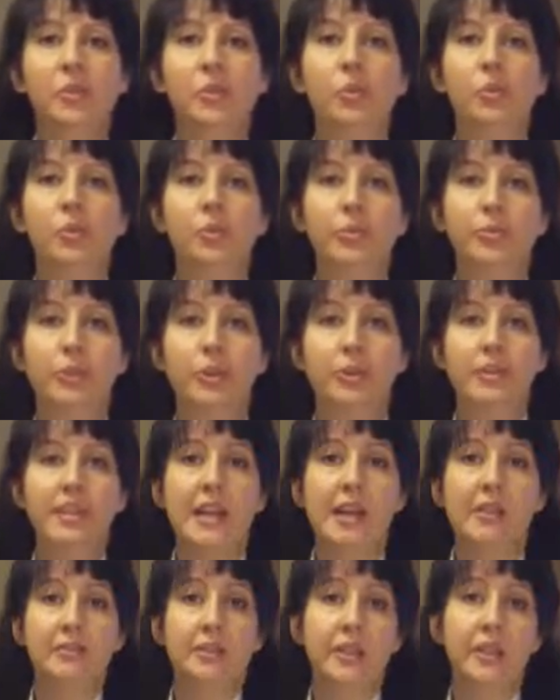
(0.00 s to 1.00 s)
cool the dough
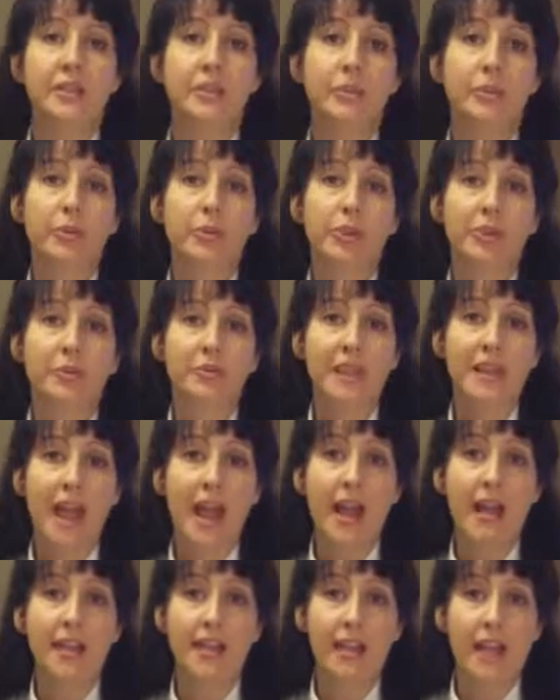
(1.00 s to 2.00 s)
down because we're going to be
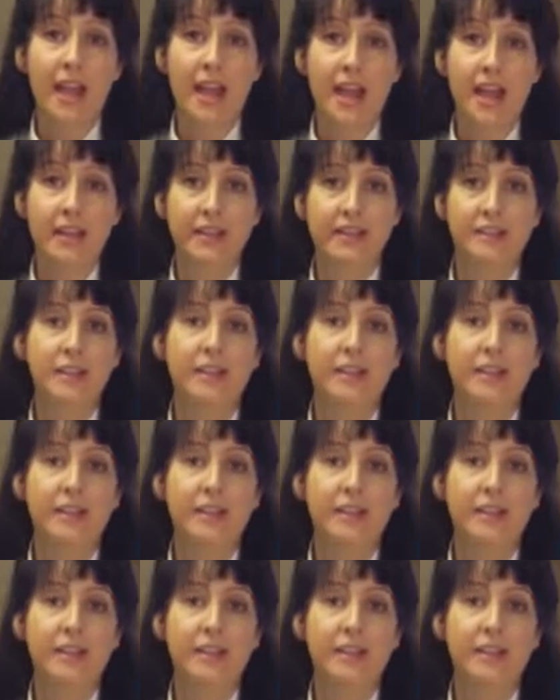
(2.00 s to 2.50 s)
adding eggs.